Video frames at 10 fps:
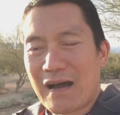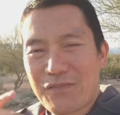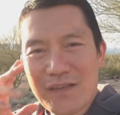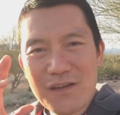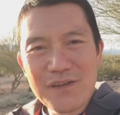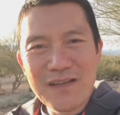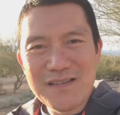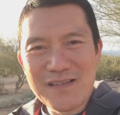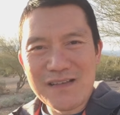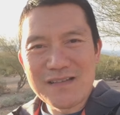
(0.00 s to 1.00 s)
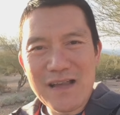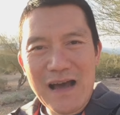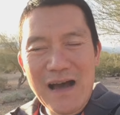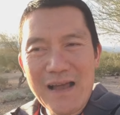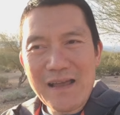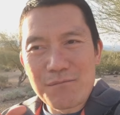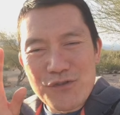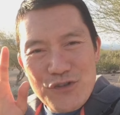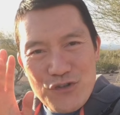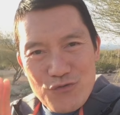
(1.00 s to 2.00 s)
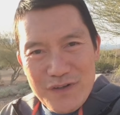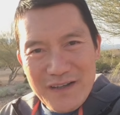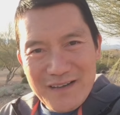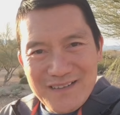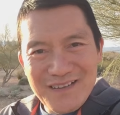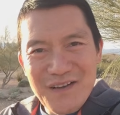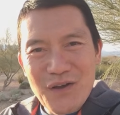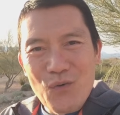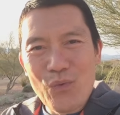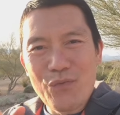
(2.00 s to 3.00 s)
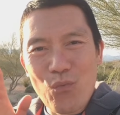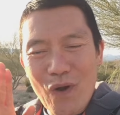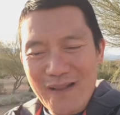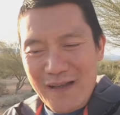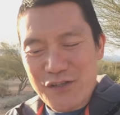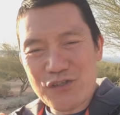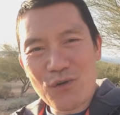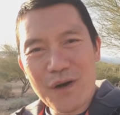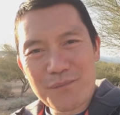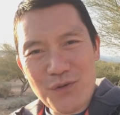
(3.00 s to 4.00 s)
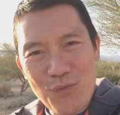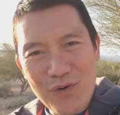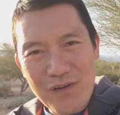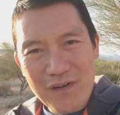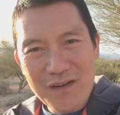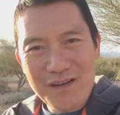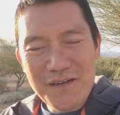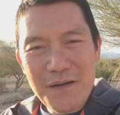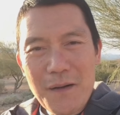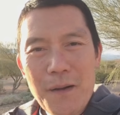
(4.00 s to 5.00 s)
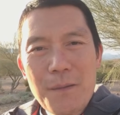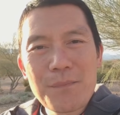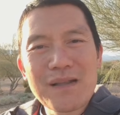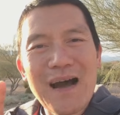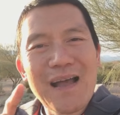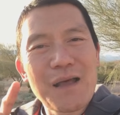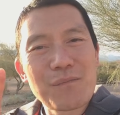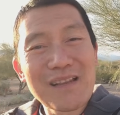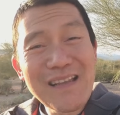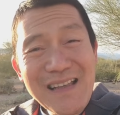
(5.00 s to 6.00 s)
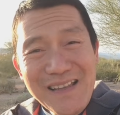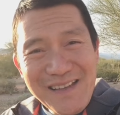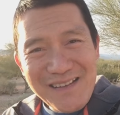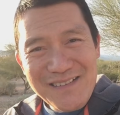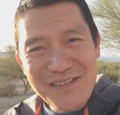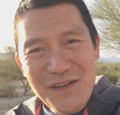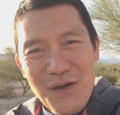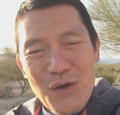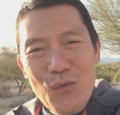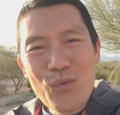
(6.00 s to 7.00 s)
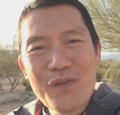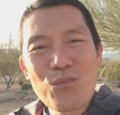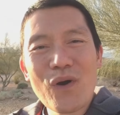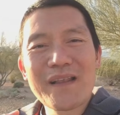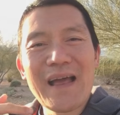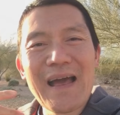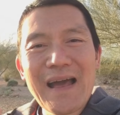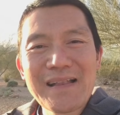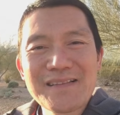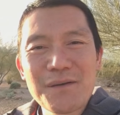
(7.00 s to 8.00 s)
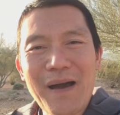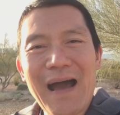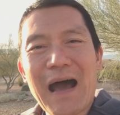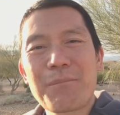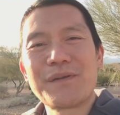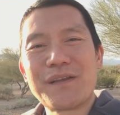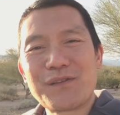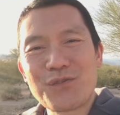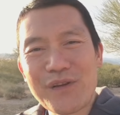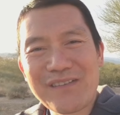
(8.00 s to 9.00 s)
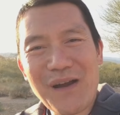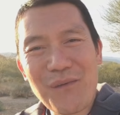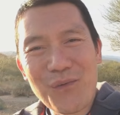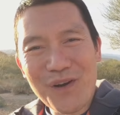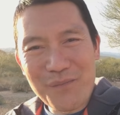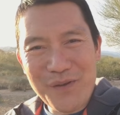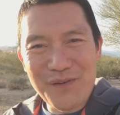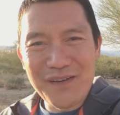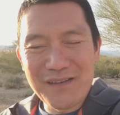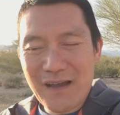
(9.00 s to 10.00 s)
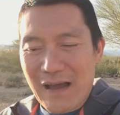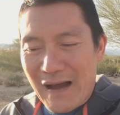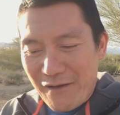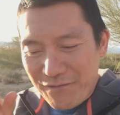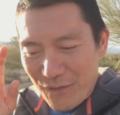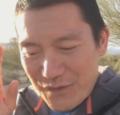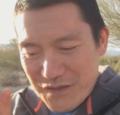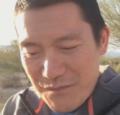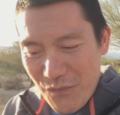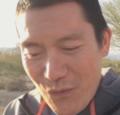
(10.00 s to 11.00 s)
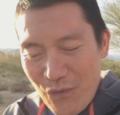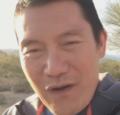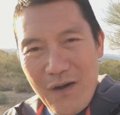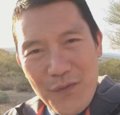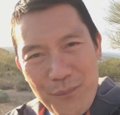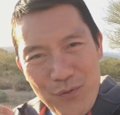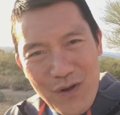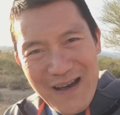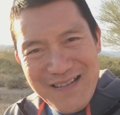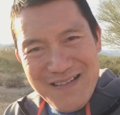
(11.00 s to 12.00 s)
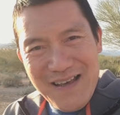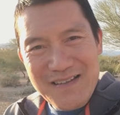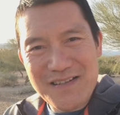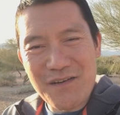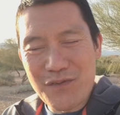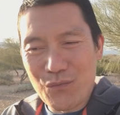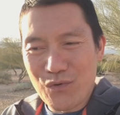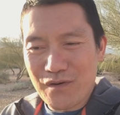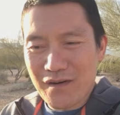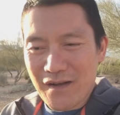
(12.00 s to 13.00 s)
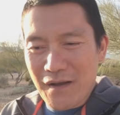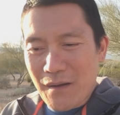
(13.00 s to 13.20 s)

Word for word: I think of it as this, I am strict with when I show up to work but I am lenient with what ends up happening during that work period. I focus more on the process of the work,